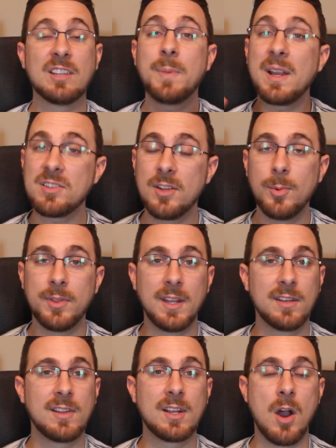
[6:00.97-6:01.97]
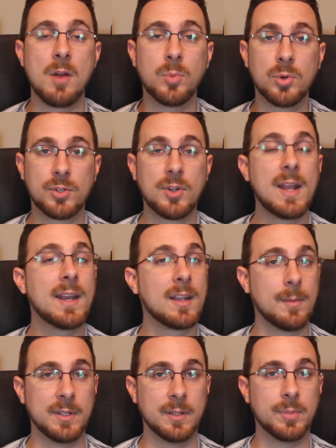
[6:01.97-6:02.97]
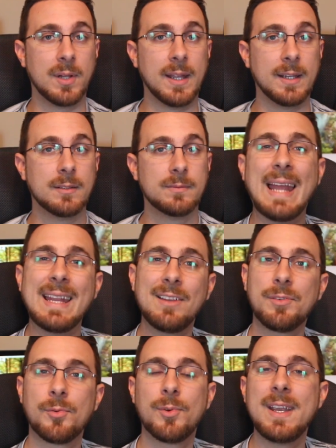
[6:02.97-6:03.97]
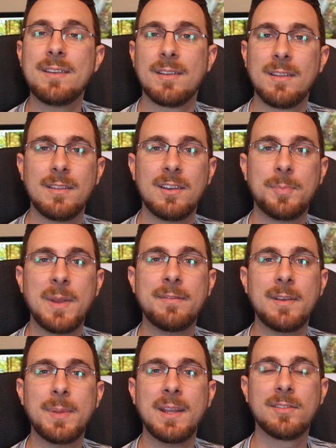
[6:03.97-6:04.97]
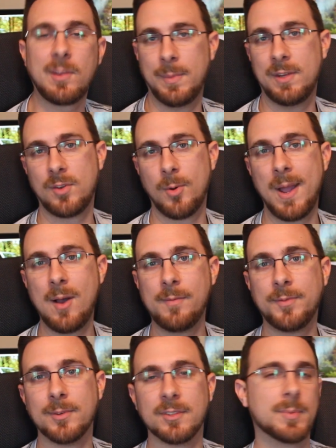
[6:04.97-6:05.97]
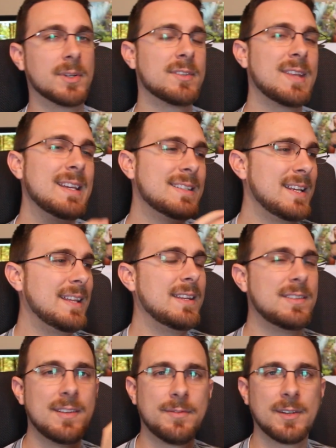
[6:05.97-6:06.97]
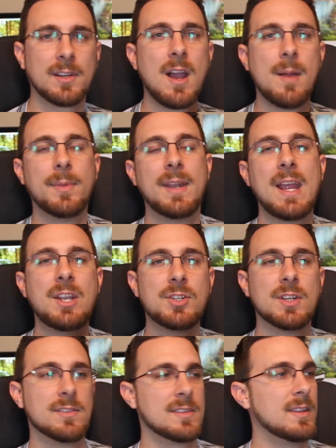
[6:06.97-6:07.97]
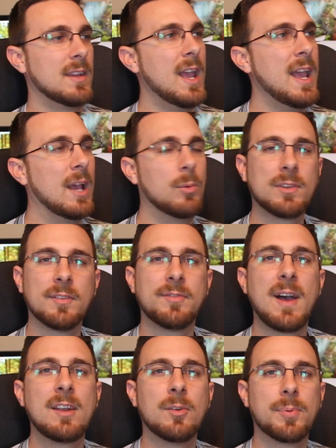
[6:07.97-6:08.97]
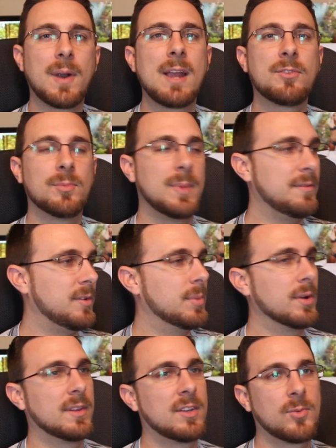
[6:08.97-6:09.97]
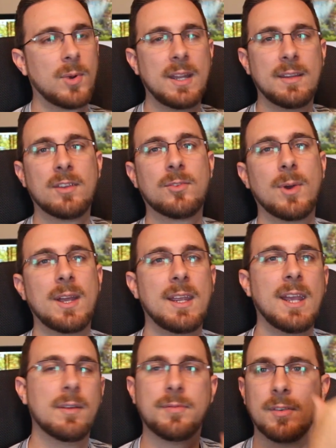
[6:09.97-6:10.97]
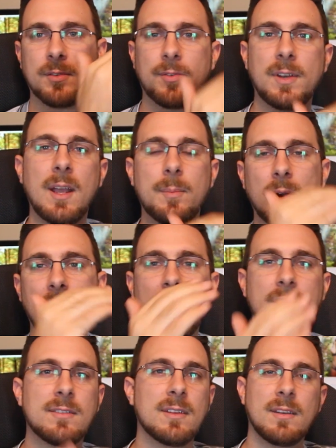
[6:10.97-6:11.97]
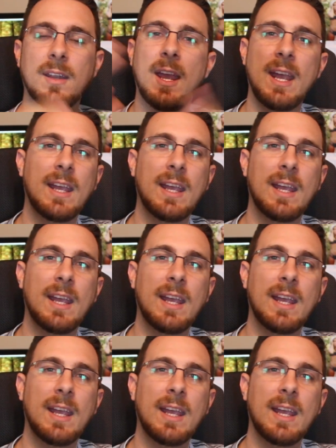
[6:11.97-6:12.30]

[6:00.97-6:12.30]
especially when things like onboard credit come into play. And that's the reason that these PVPs can be so helpful, is because they see these different combinations and what the final price would be if you book this way and this way, if there's free upgrades, and